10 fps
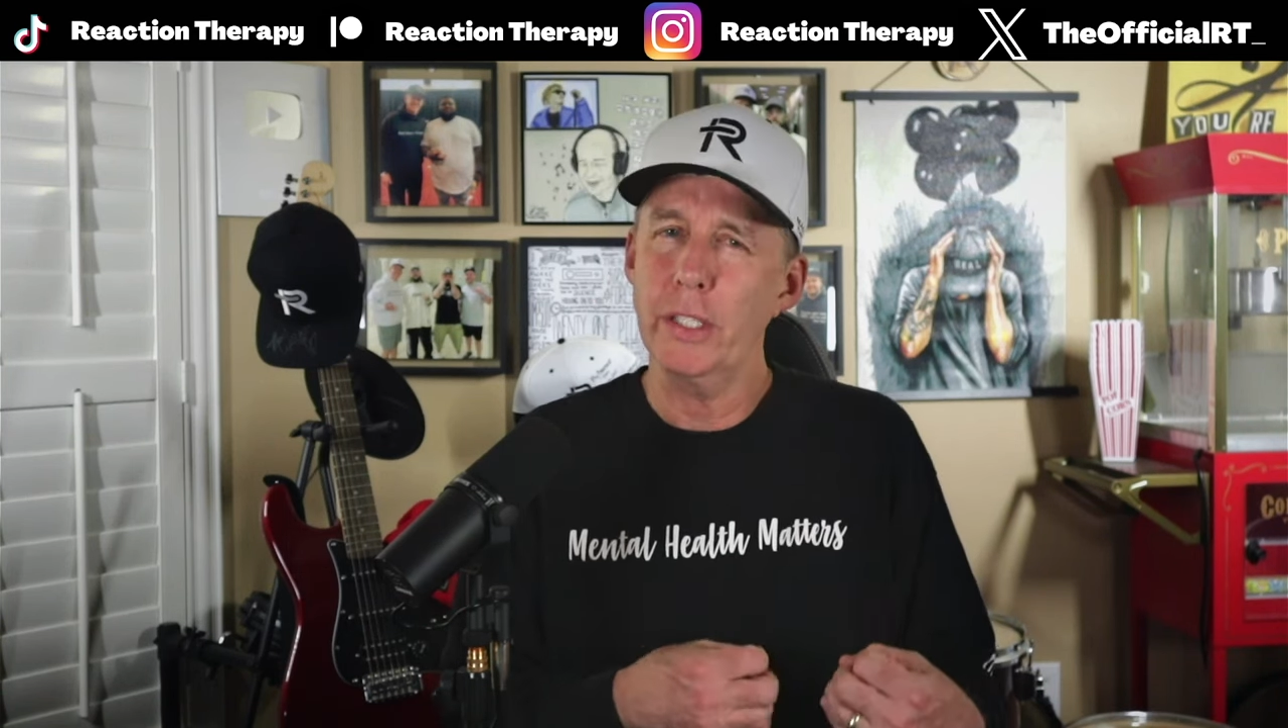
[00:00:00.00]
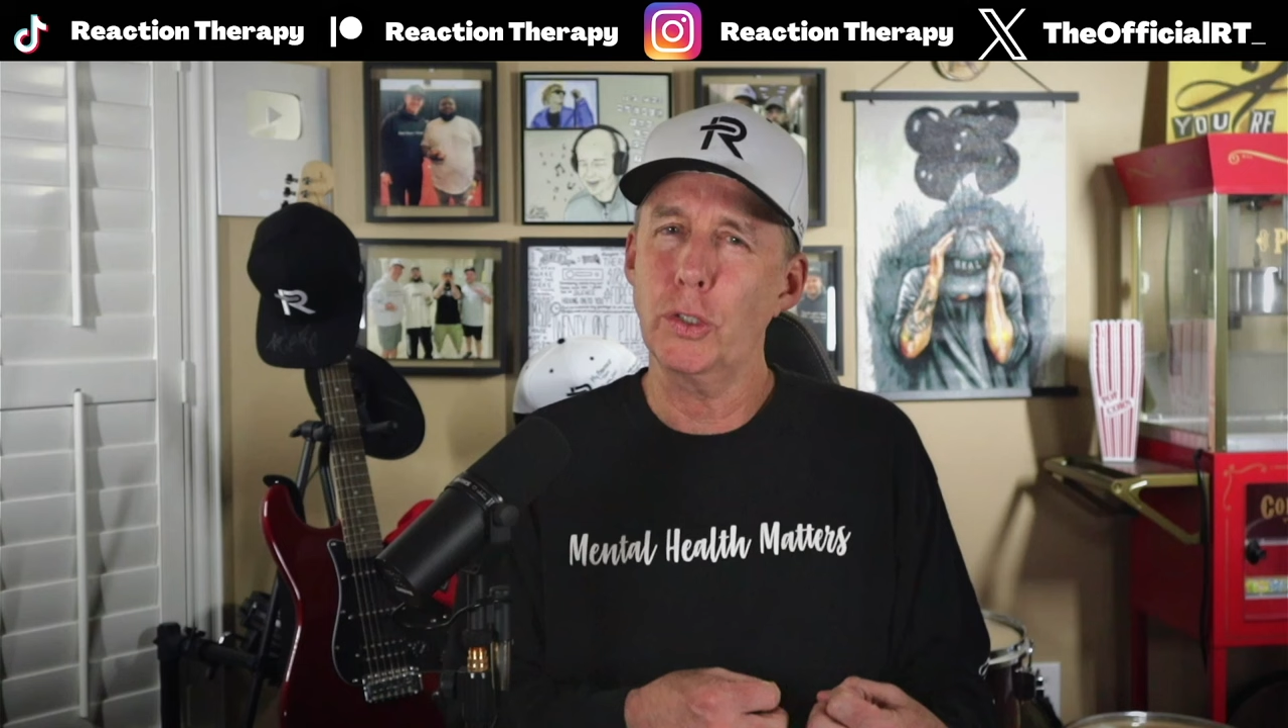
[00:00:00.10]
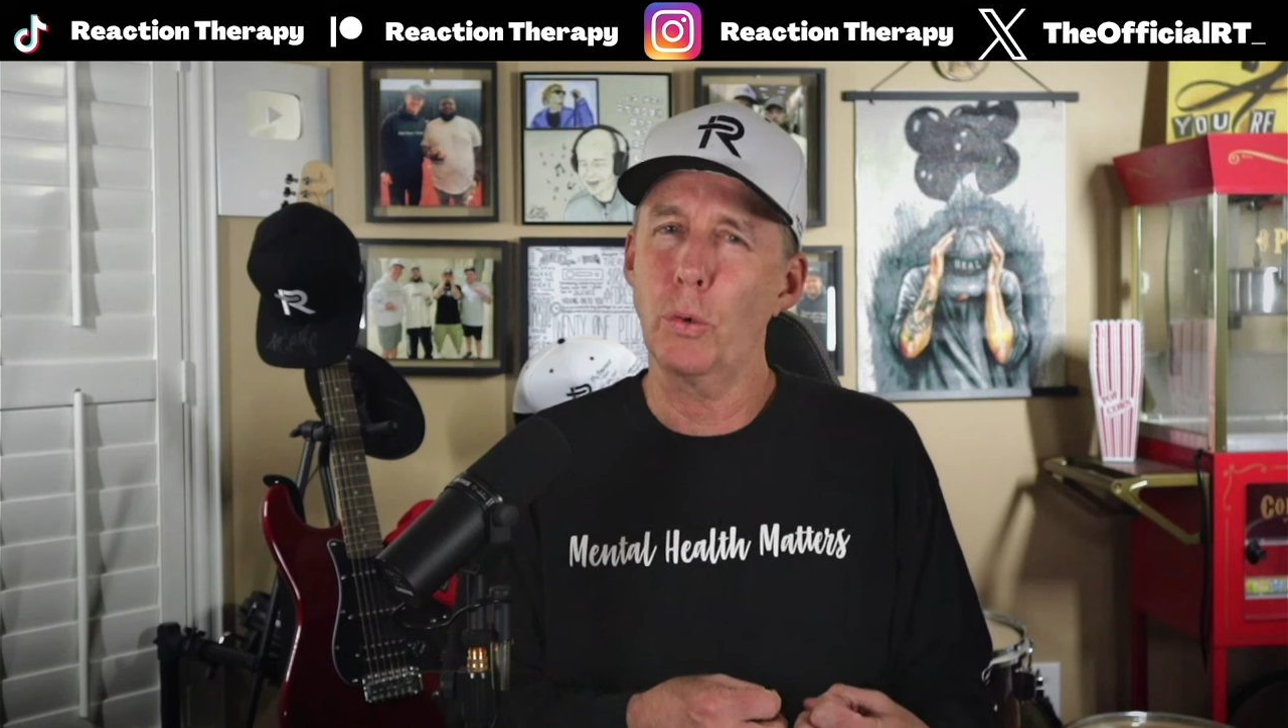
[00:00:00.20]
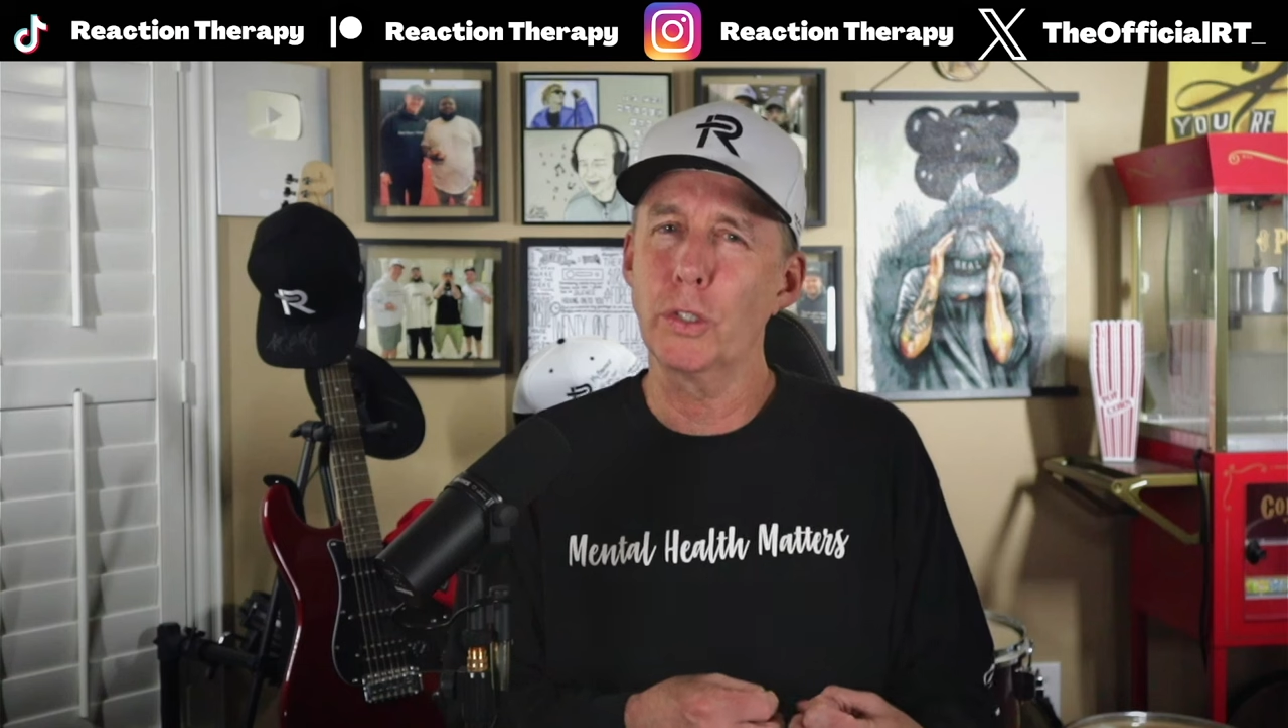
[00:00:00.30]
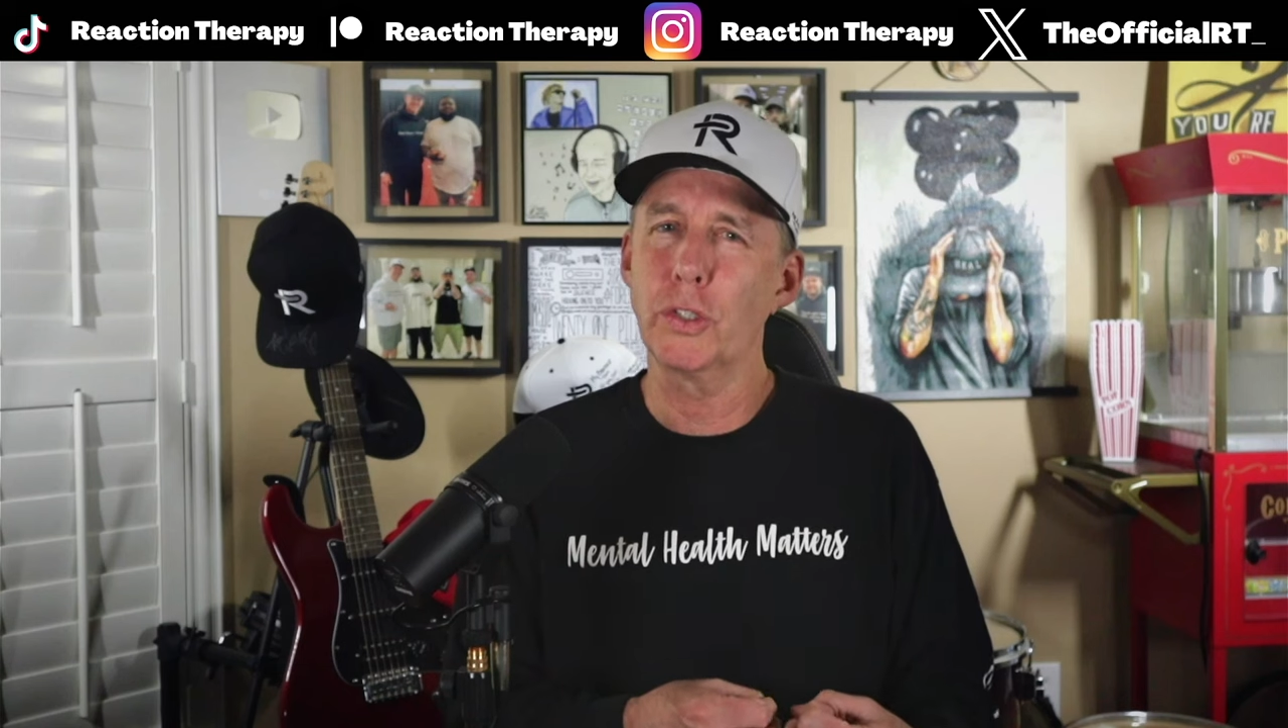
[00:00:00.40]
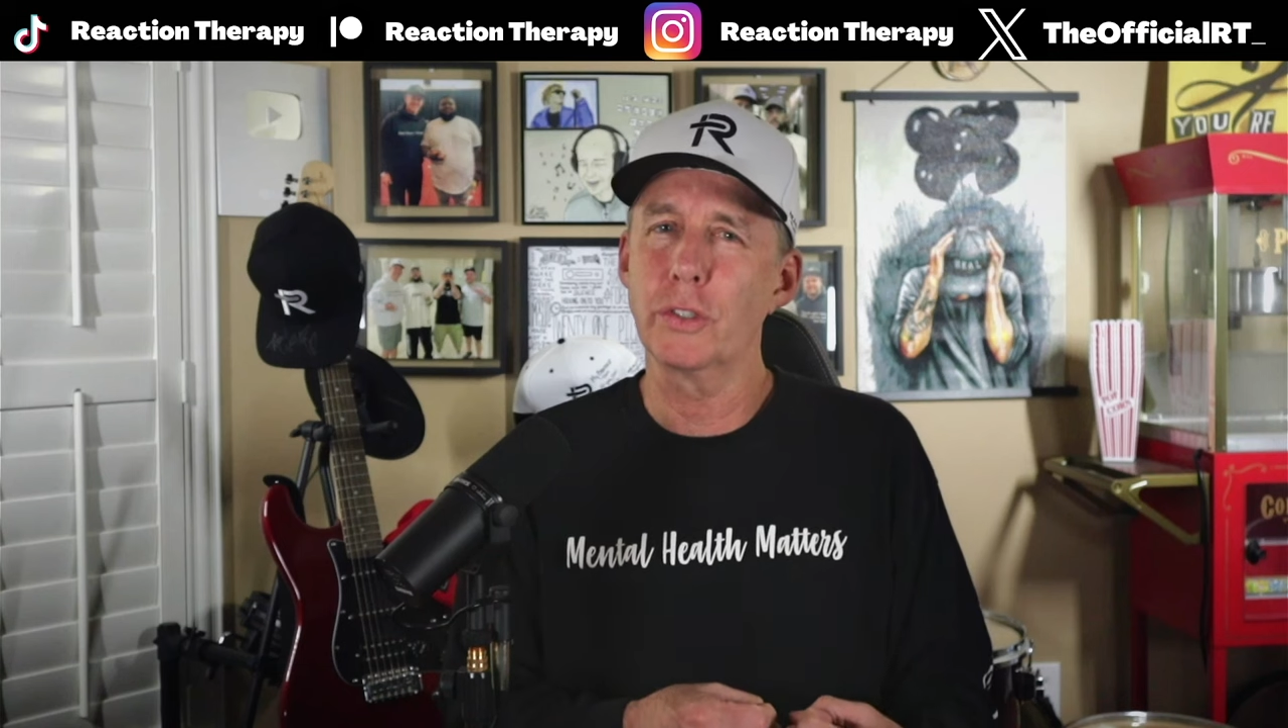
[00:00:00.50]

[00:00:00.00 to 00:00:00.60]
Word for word: it towards